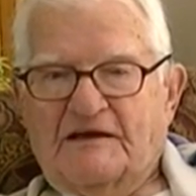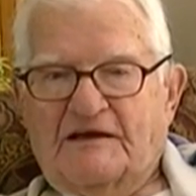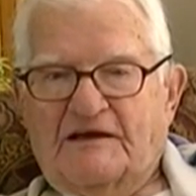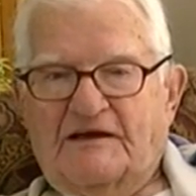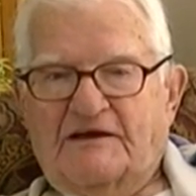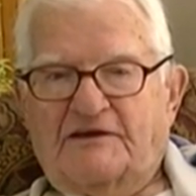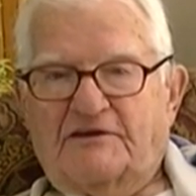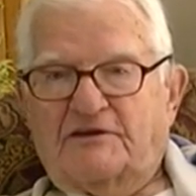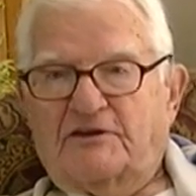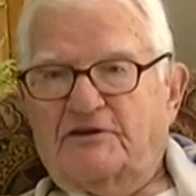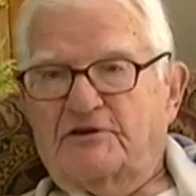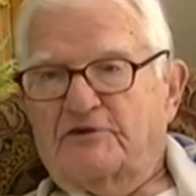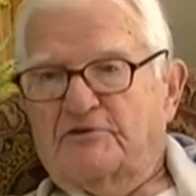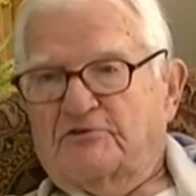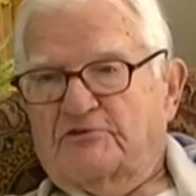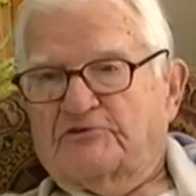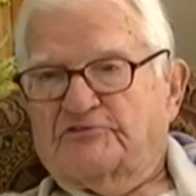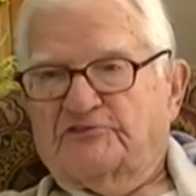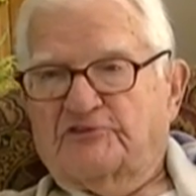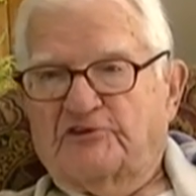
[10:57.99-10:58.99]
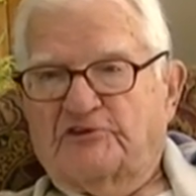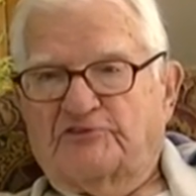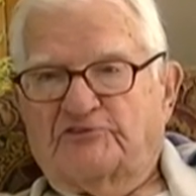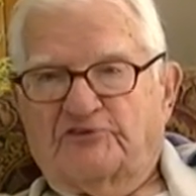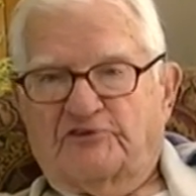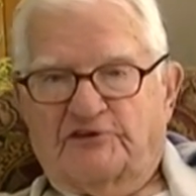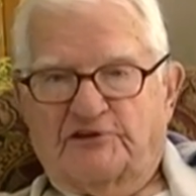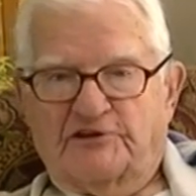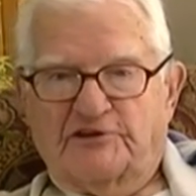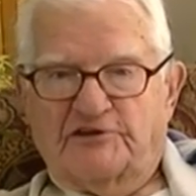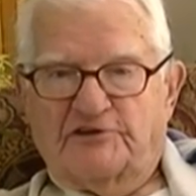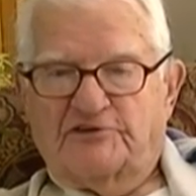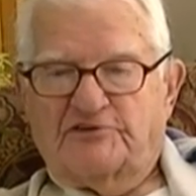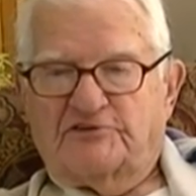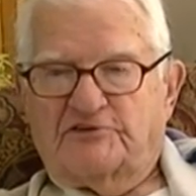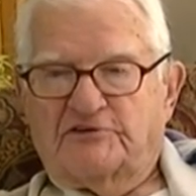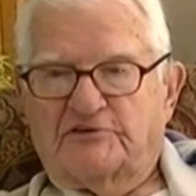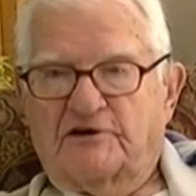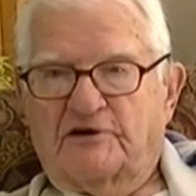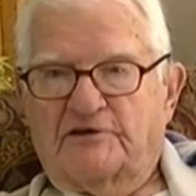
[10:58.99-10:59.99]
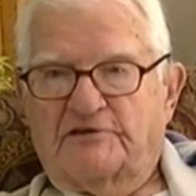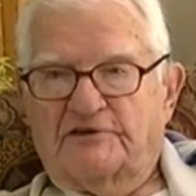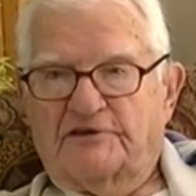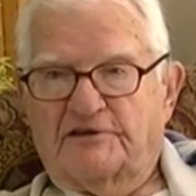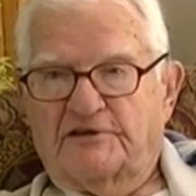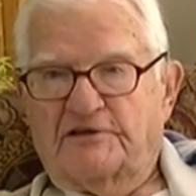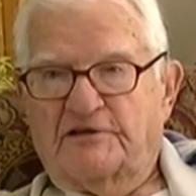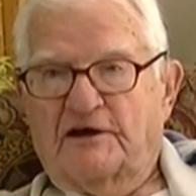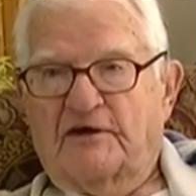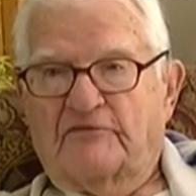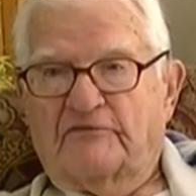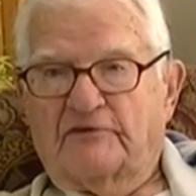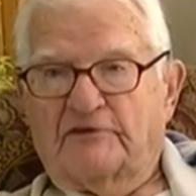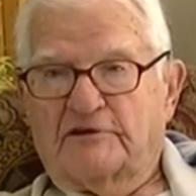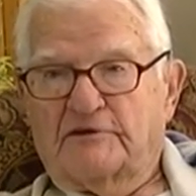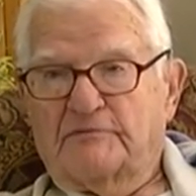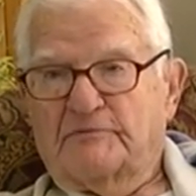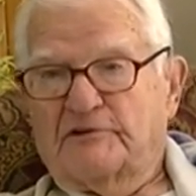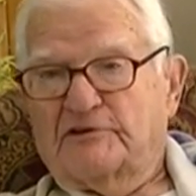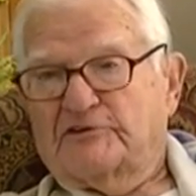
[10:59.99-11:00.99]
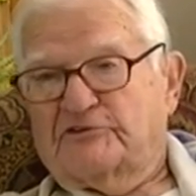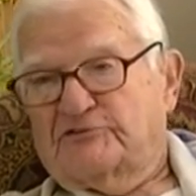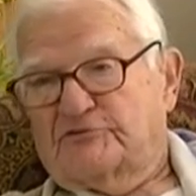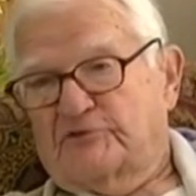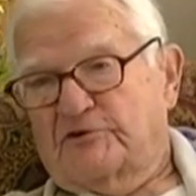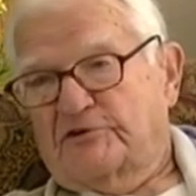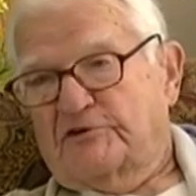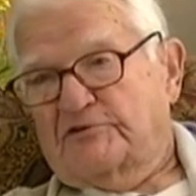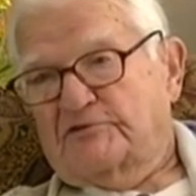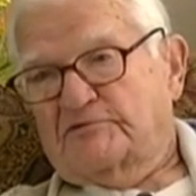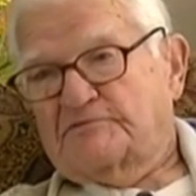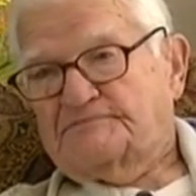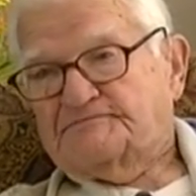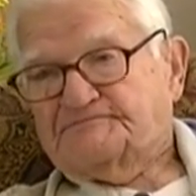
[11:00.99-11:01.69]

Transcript: A leader sees the need of an administrator.